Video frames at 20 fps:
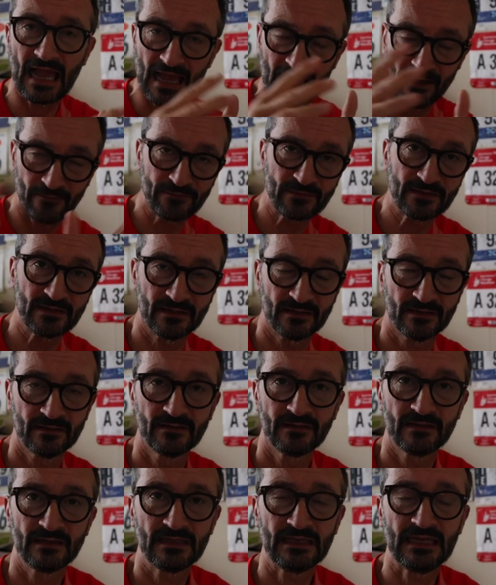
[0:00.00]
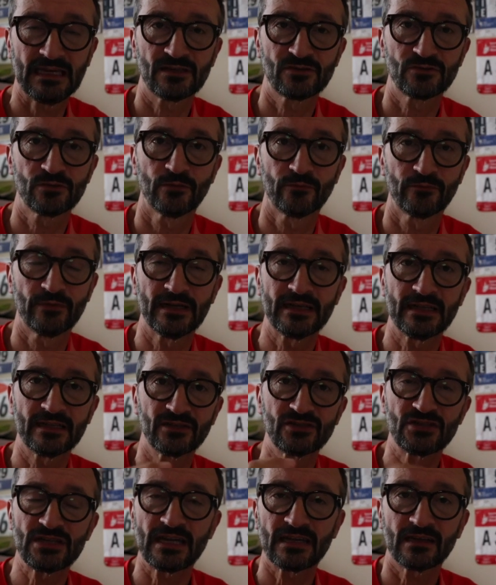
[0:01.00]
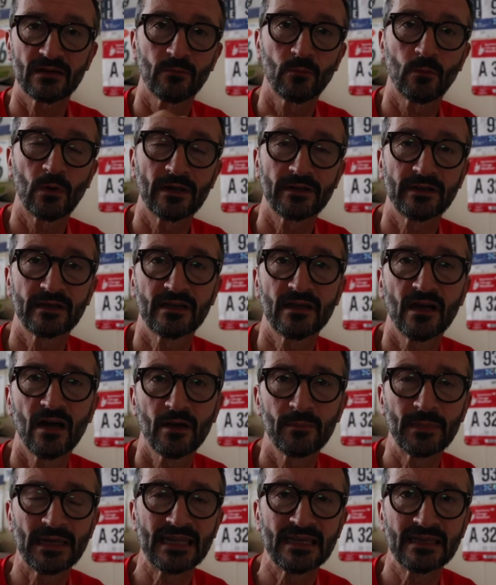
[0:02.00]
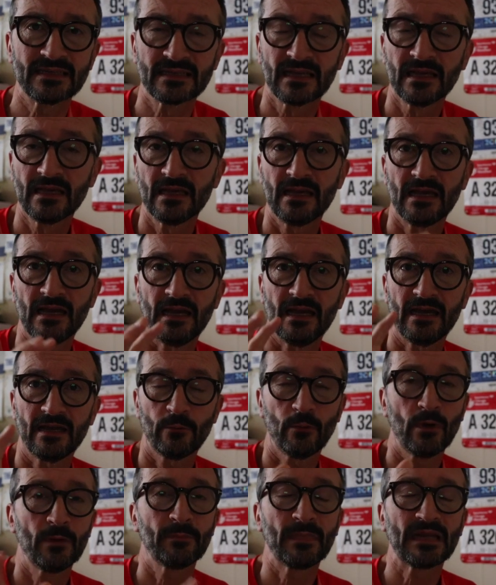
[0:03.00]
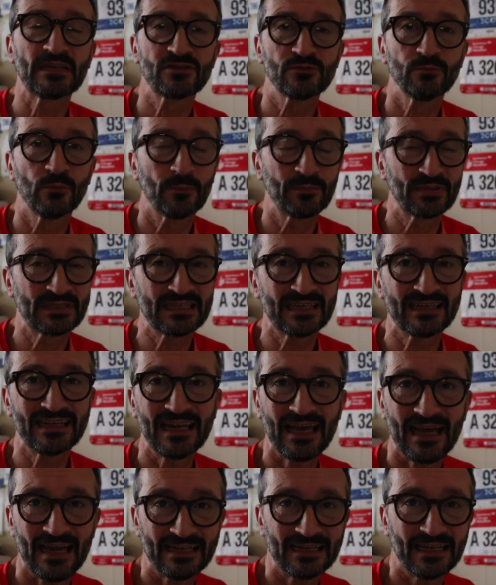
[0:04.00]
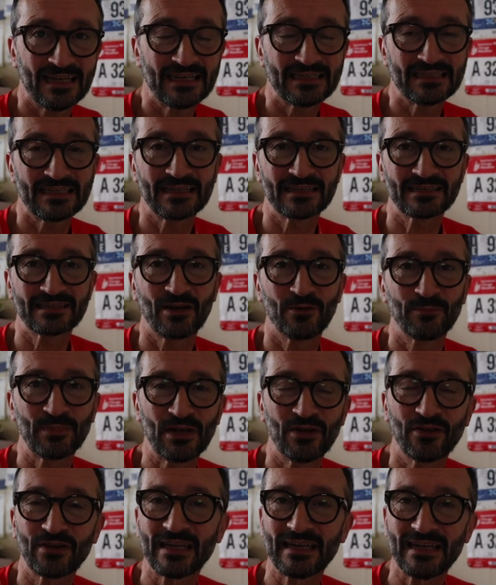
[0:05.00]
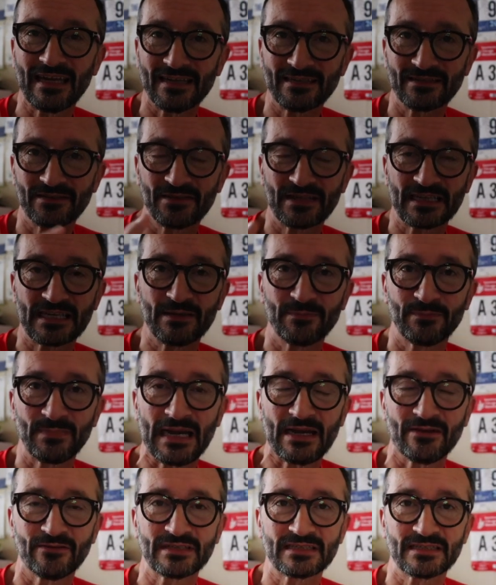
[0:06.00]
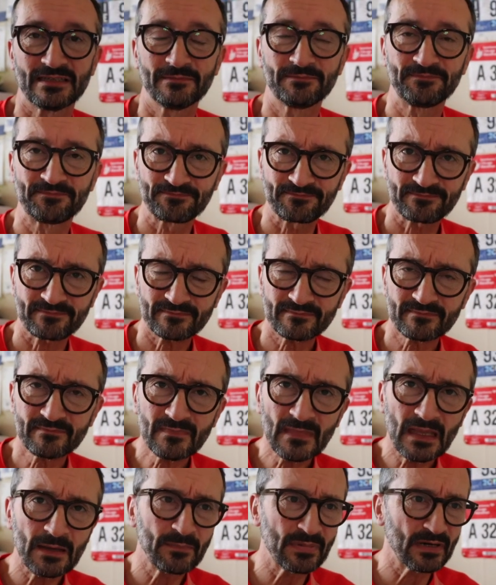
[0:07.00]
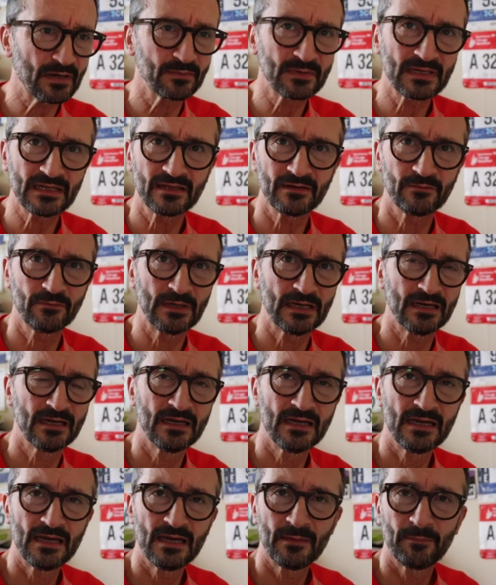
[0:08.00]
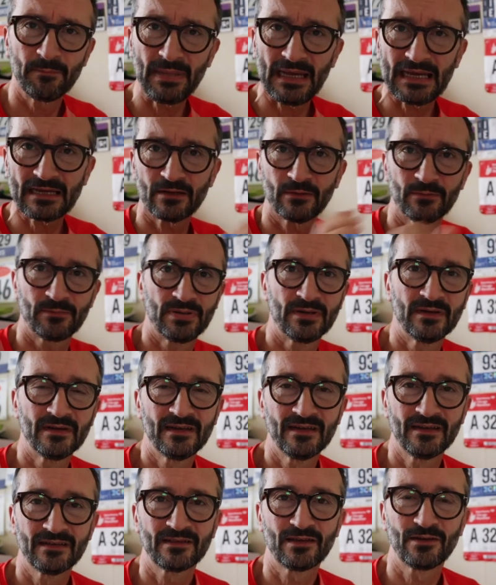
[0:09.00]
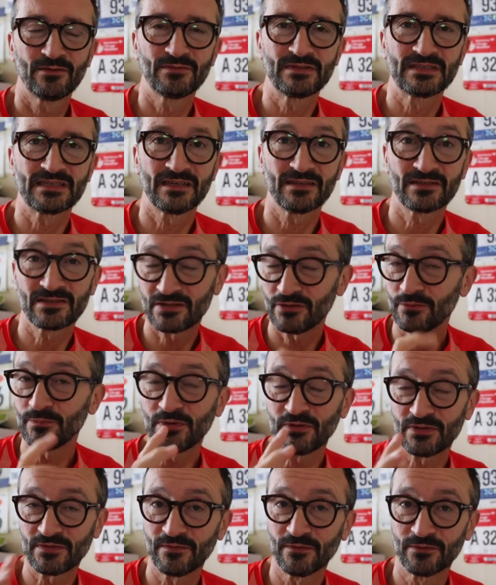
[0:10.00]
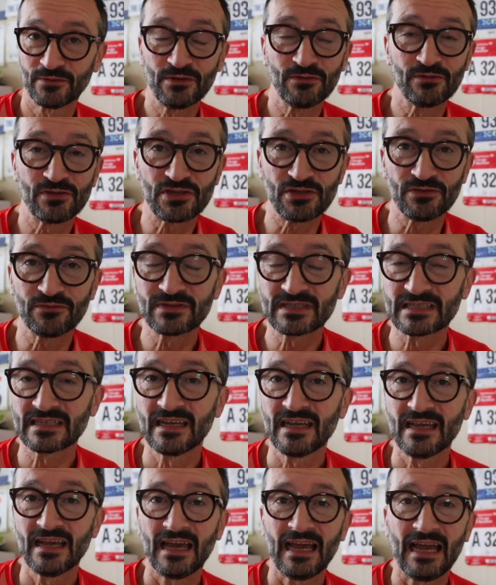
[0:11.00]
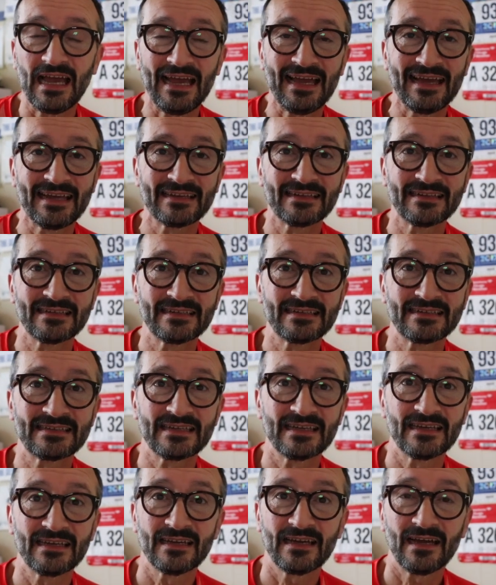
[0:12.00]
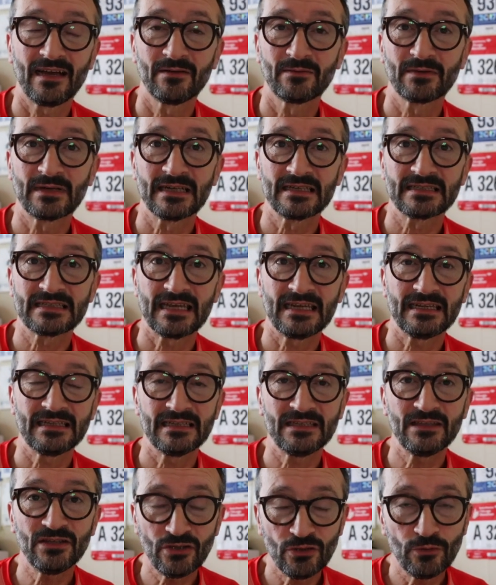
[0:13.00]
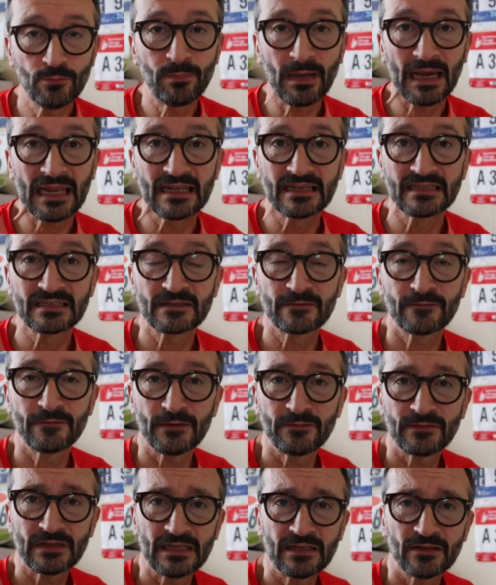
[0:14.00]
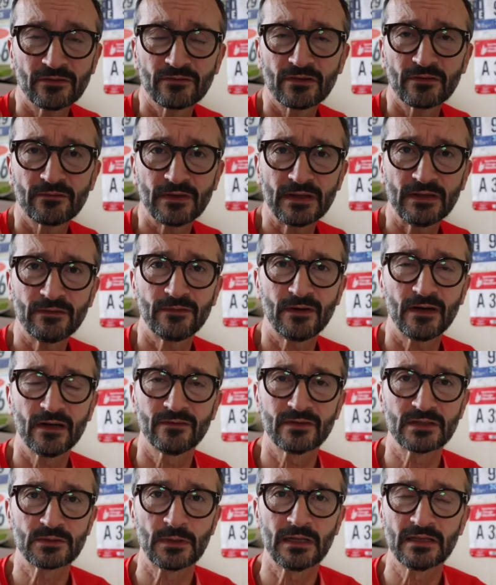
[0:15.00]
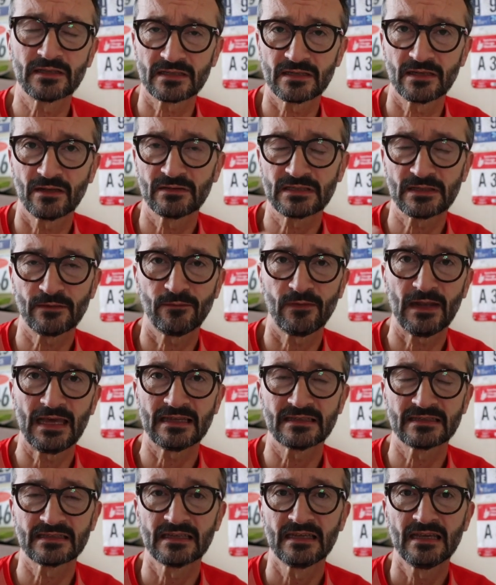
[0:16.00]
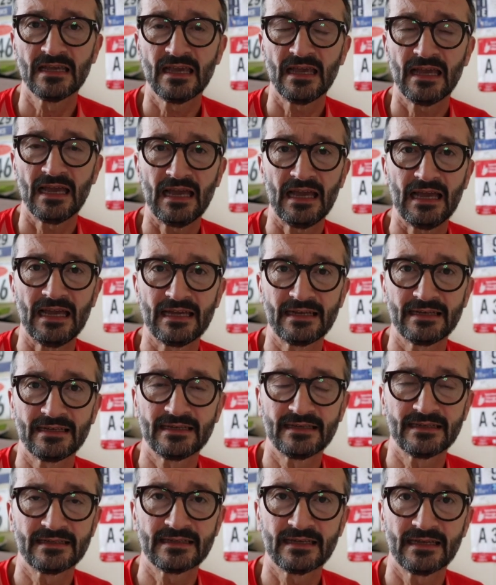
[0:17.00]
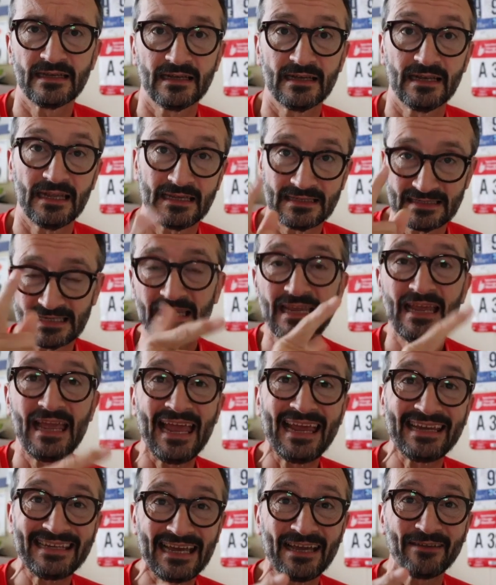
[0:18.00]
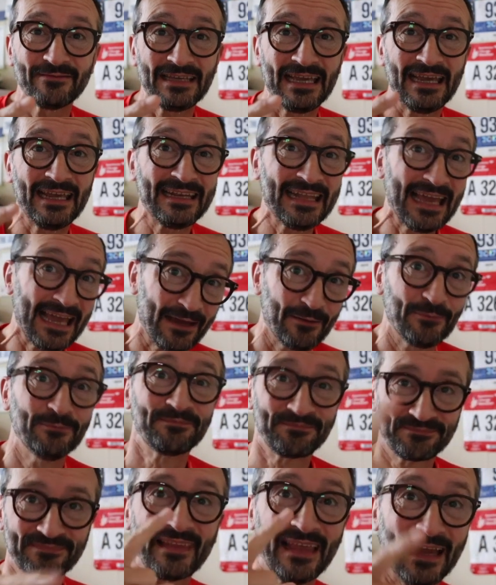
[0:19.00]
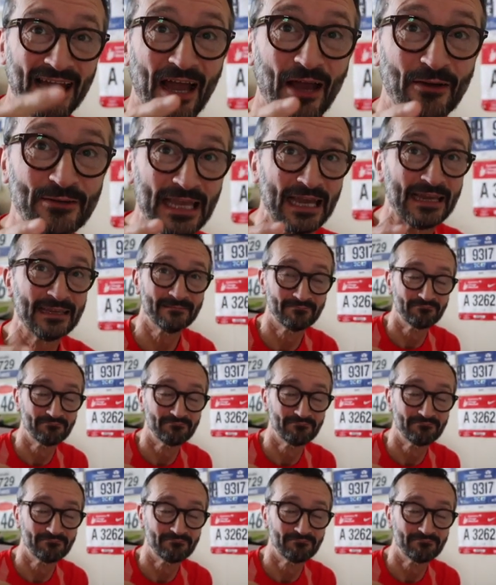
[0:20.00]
after the actual run and check on what the Garmin is. And I won't mention what particular analytics I'll be looking at and do the comparison, but I'm gonna pack up those 2 beautiful new shoes, and I'm gonna take the New Balance 1500 V5 as well, so those are flats. And let's head out there now. Okay,